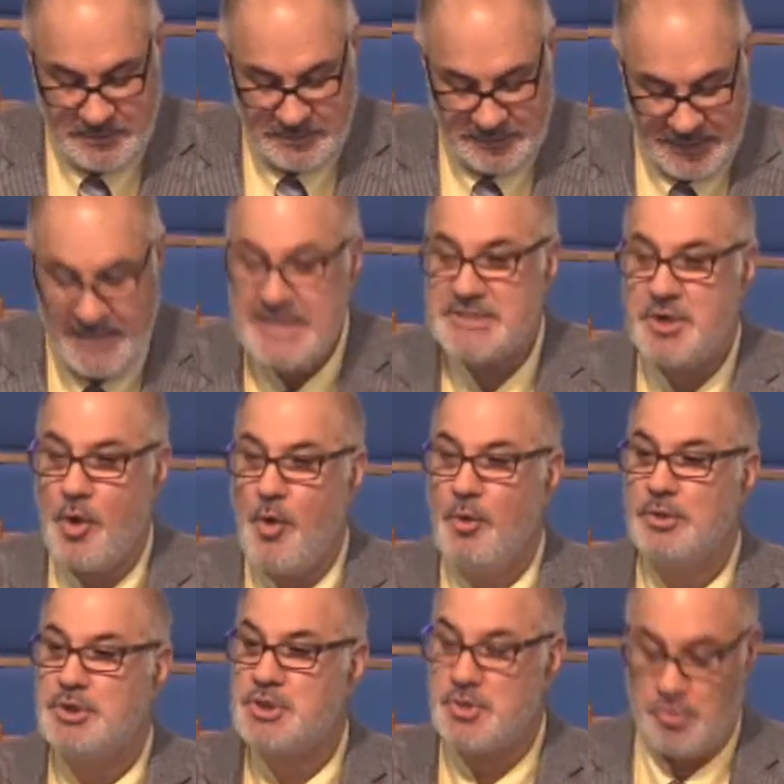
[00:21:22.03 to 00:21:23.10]
let us
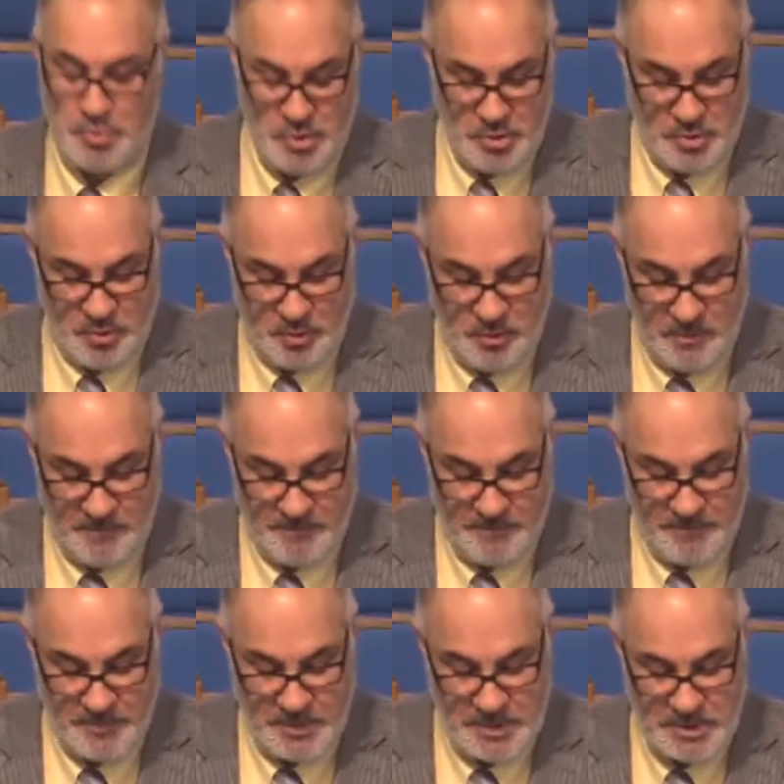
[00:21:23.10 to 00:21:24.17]
hold true
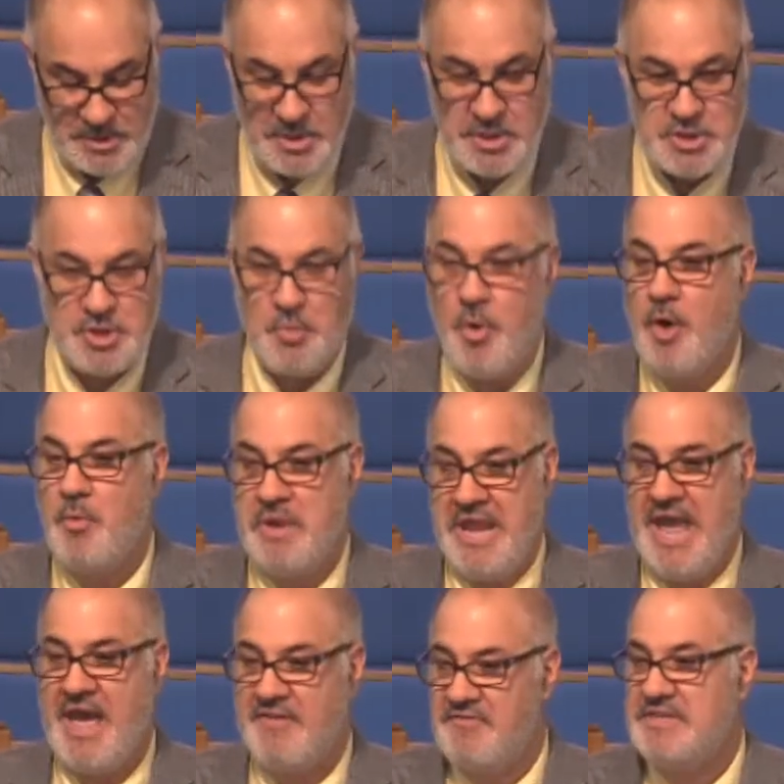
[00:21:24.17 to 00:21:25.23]
to what we
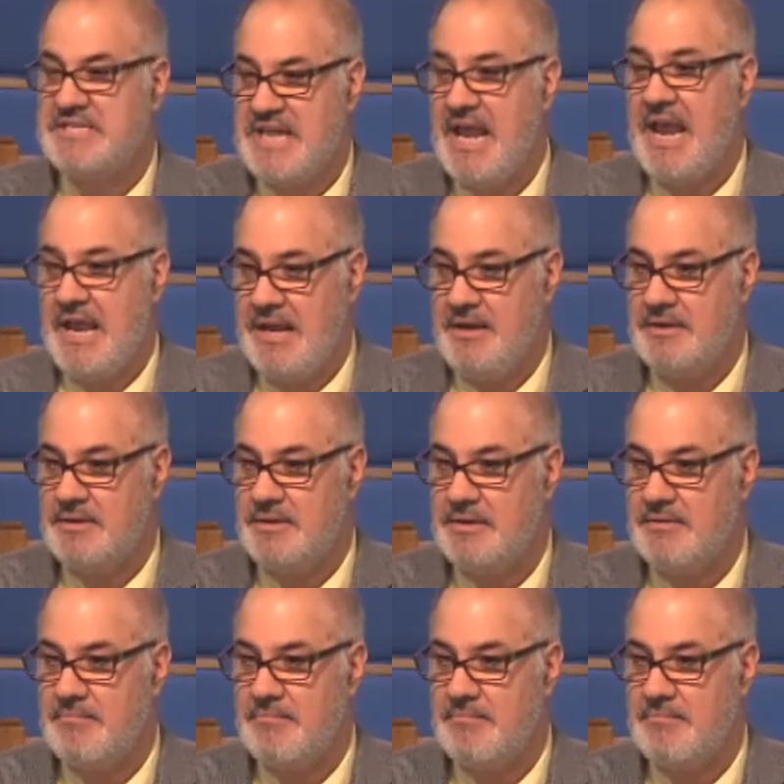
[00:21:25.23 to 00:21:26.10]
have attained.